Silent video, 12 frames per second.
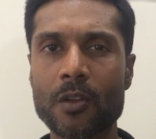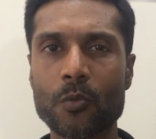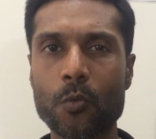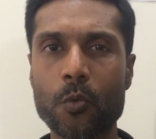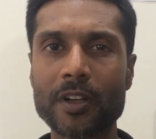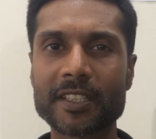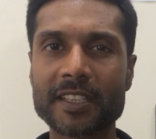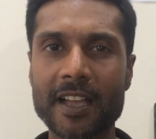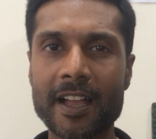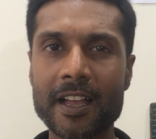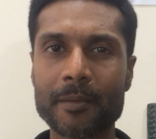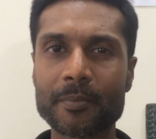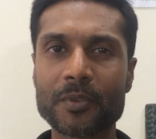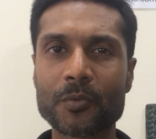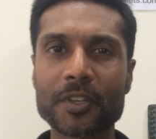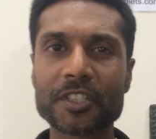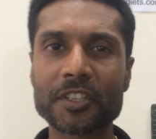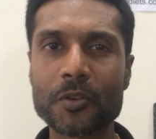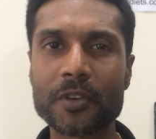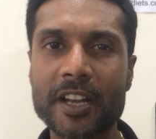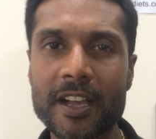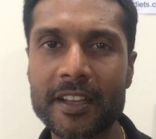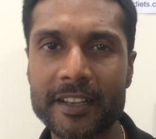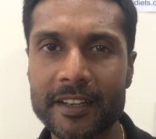What's up? What's going
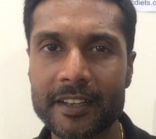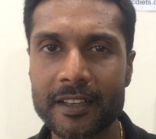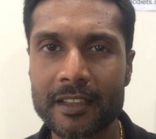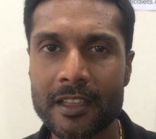on?